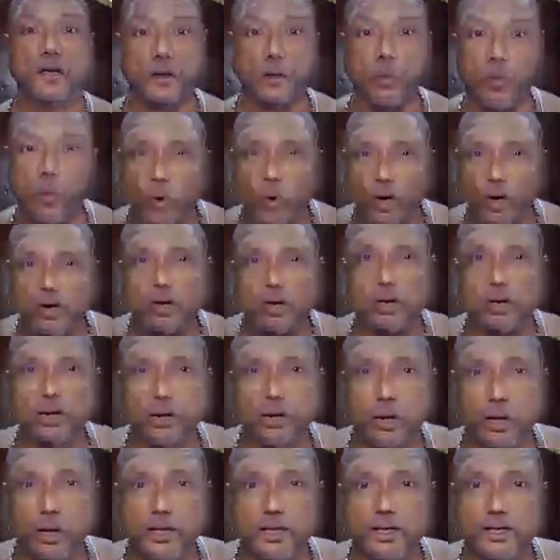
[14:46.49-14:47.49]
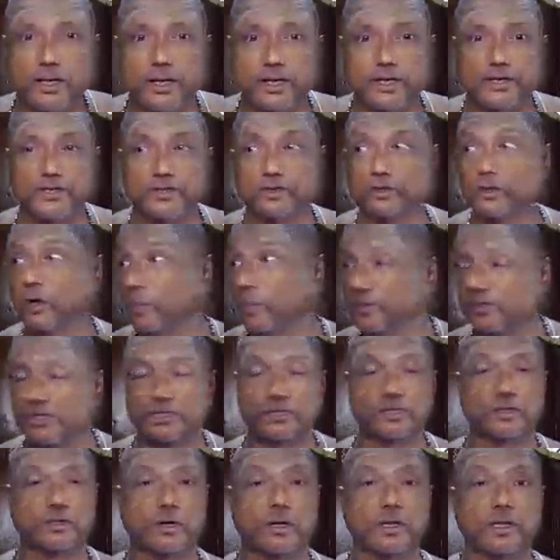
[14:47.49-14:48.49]
What in all the directions? Objects
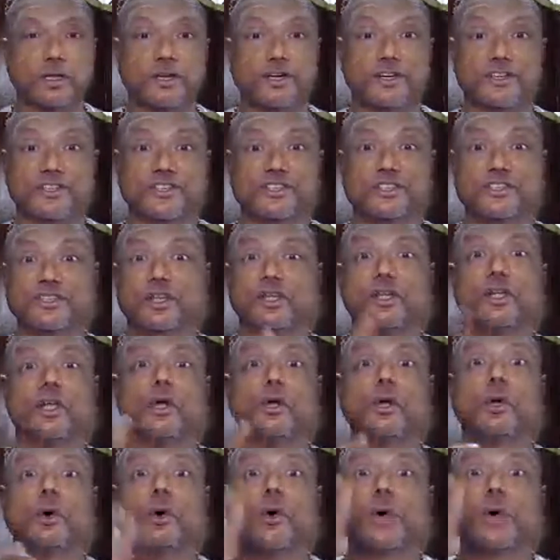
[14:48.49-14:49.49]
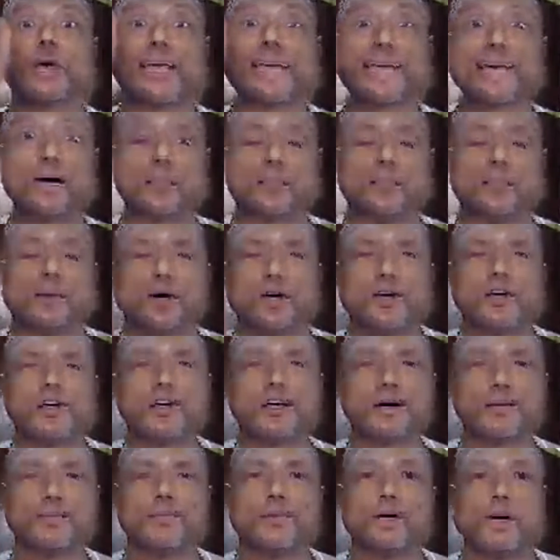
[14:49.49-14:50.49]
in all the directions? No, kam
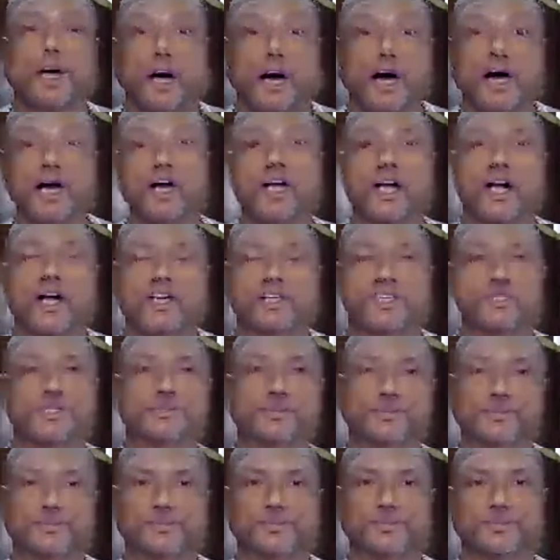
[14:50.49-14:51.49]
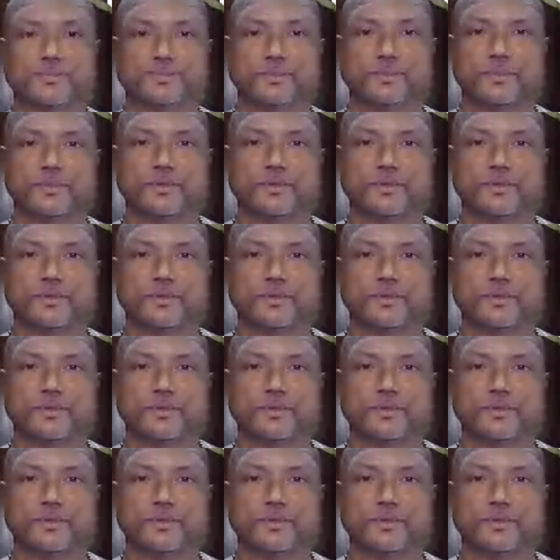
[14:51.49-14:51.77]
akasham.